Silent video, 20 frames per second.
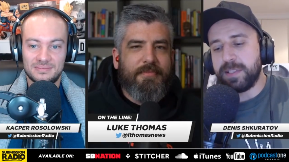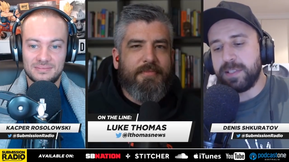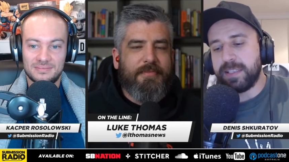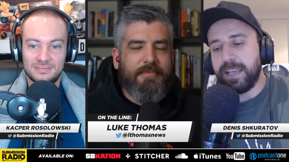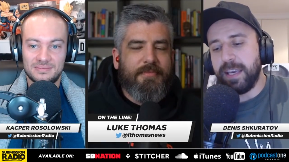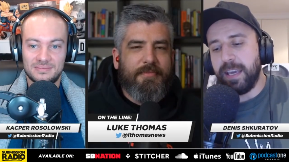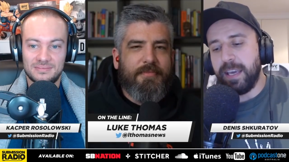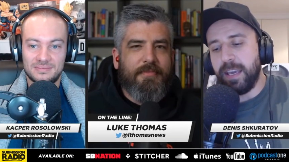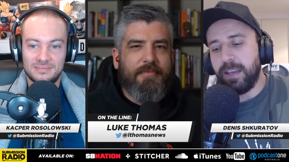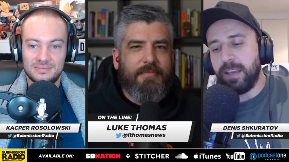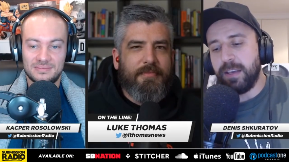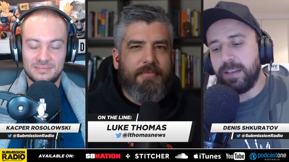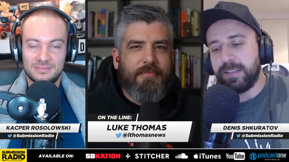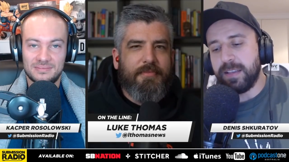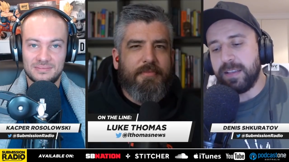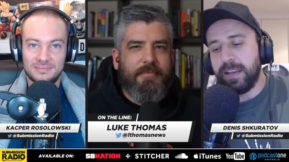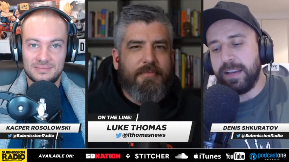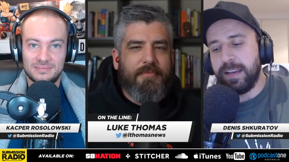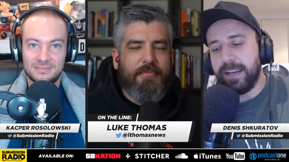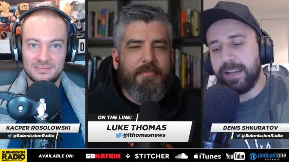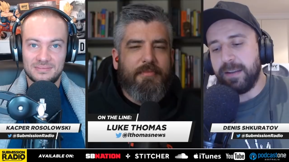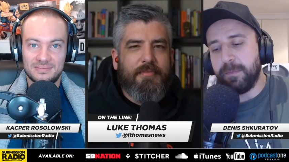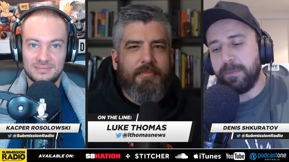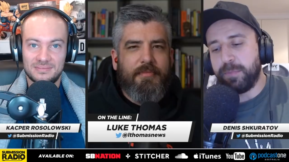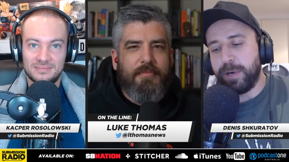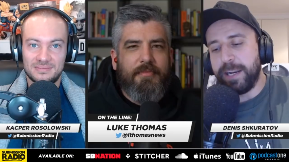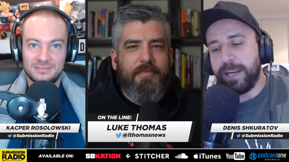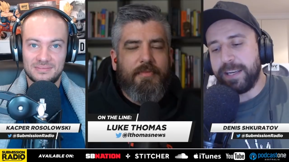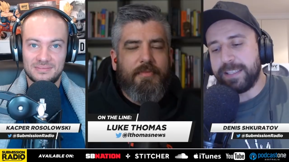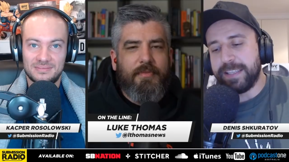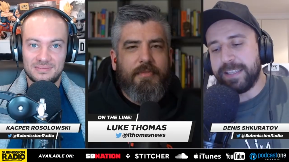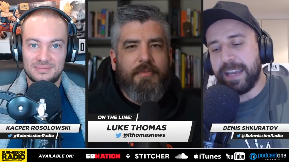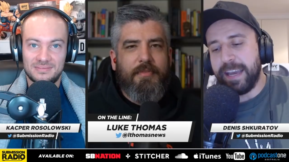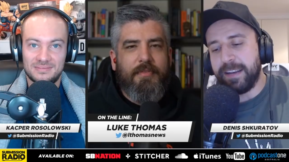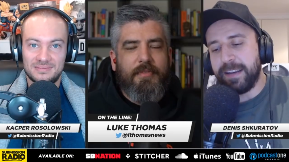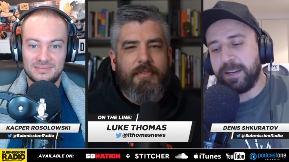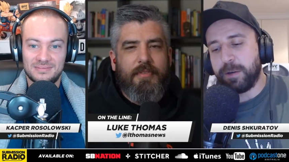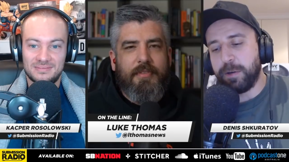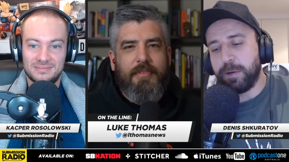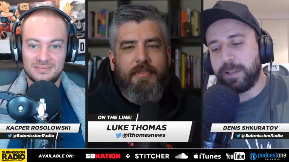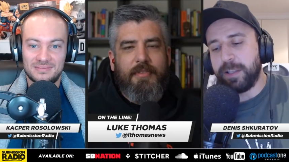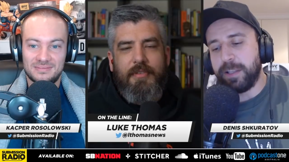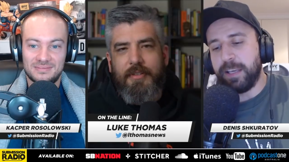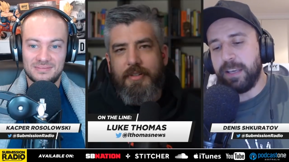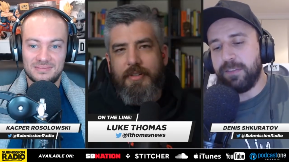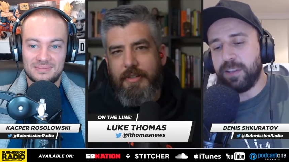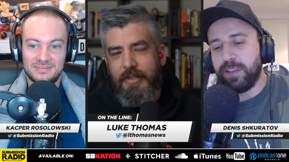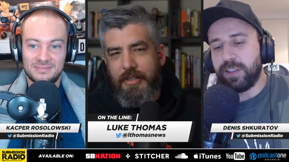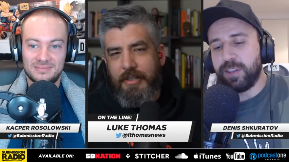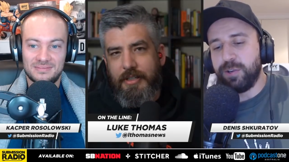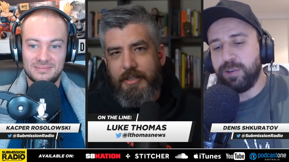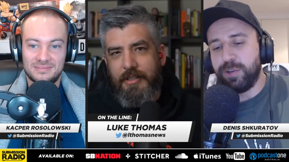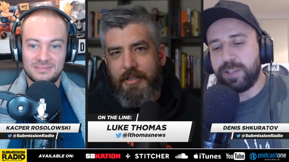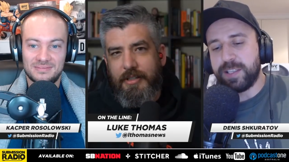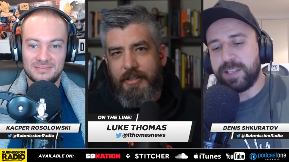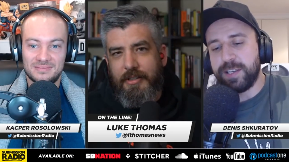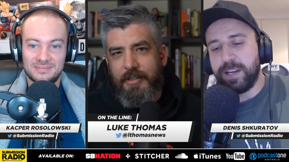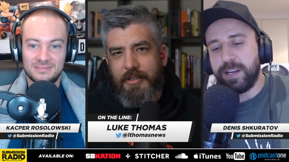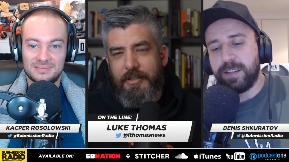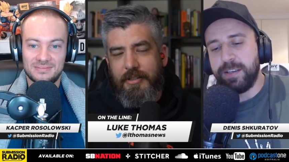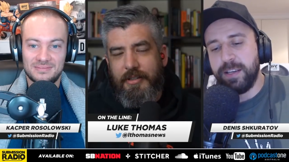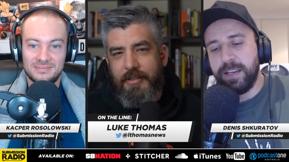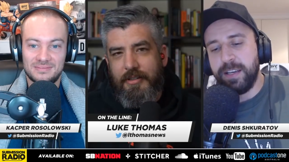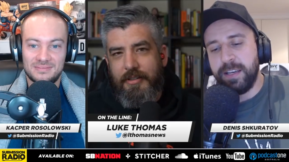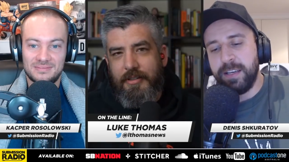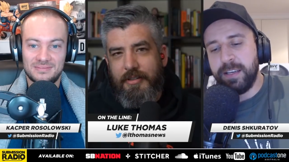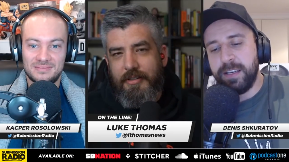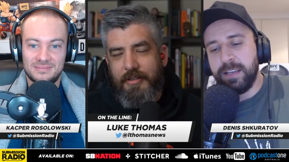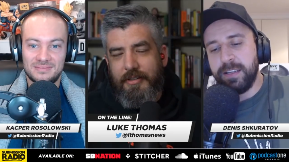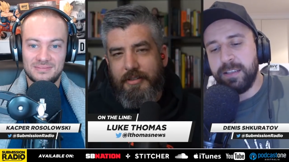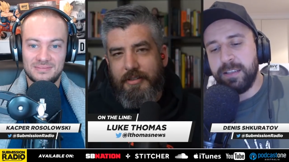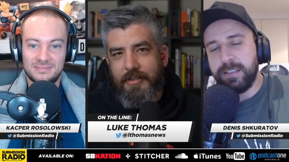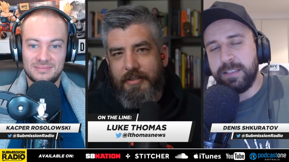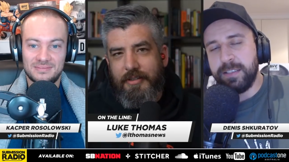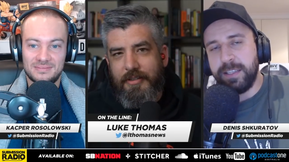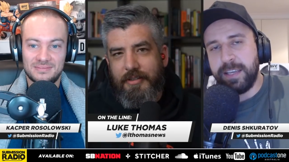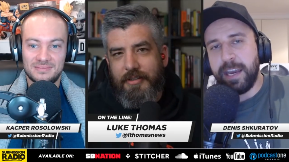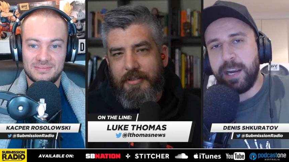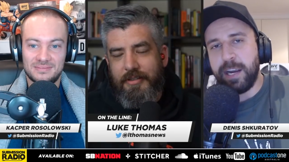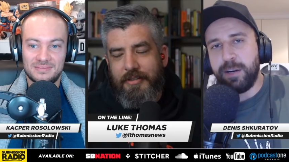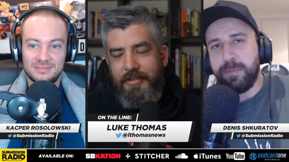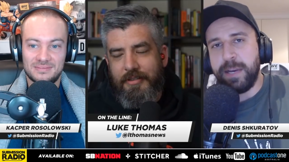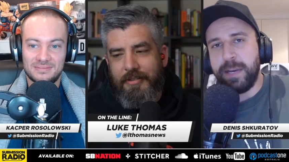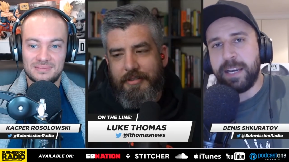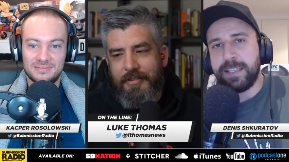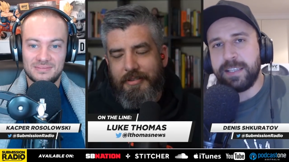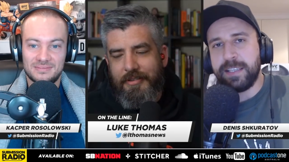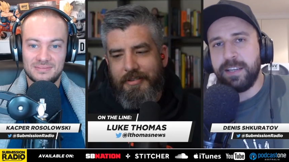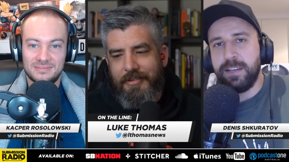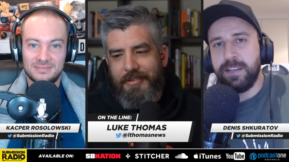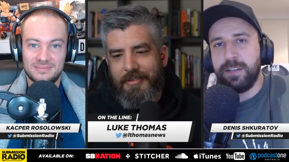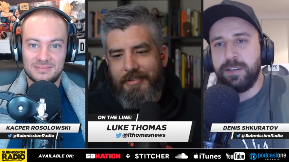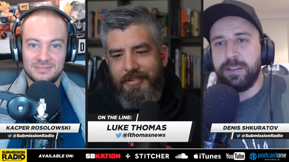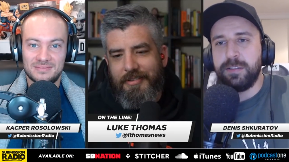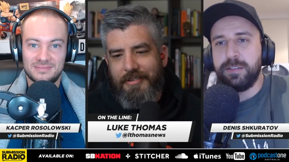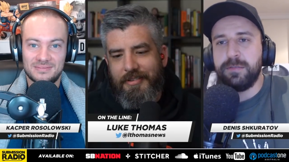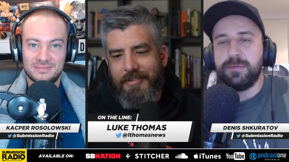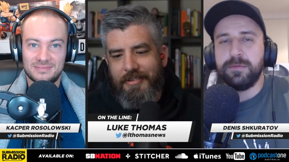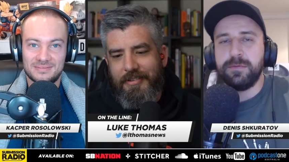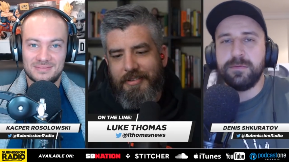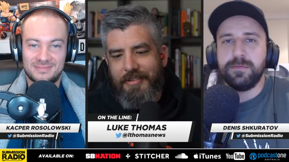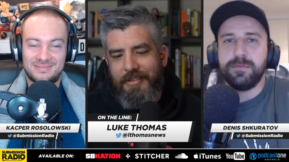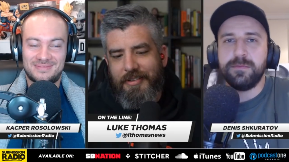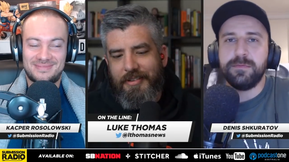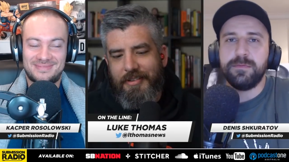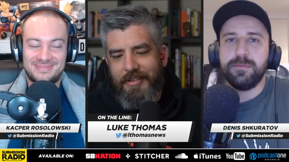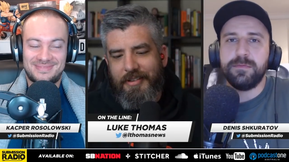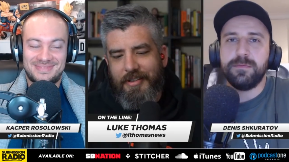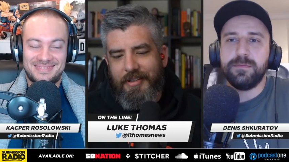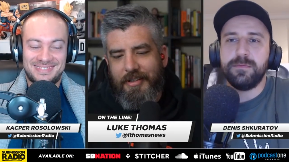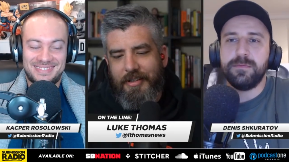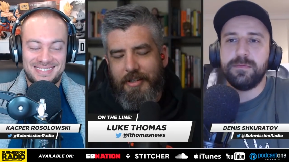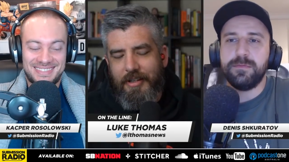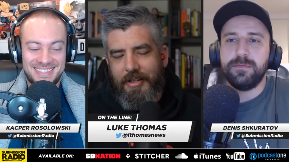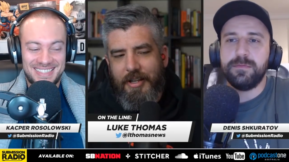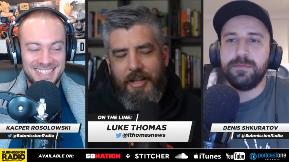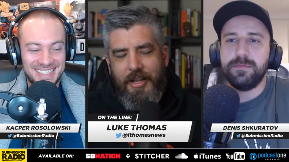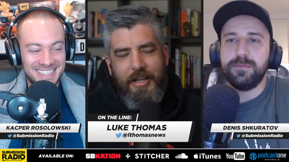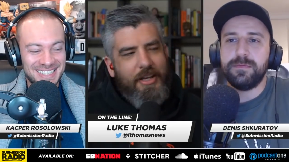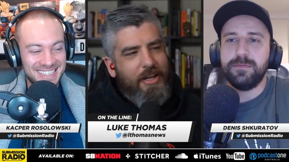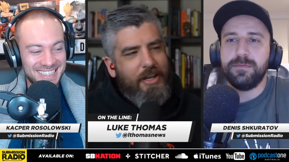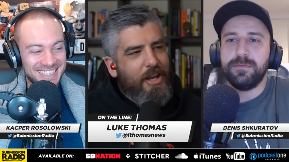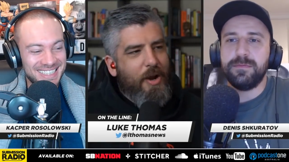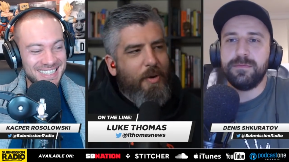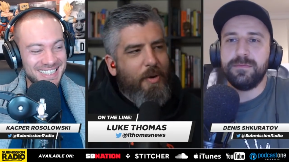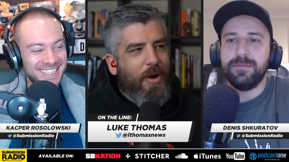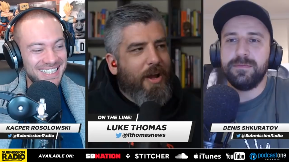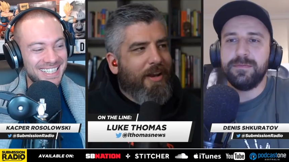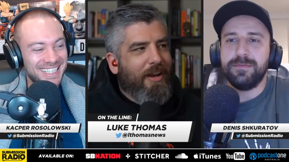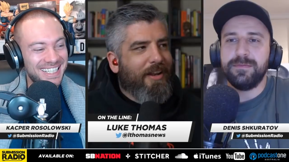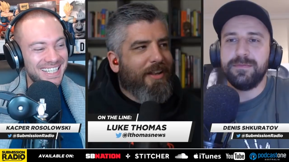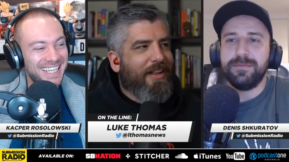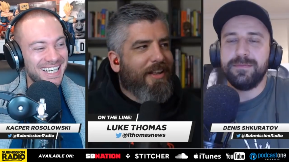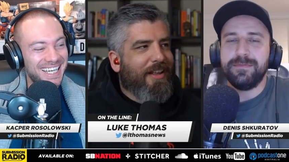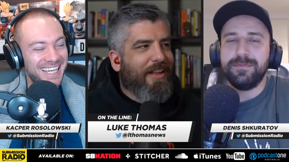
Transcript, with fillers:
Speaker 1: wants to hear you uh, break down and quickly give your thoughts on did Carole Baskin do it? you know what?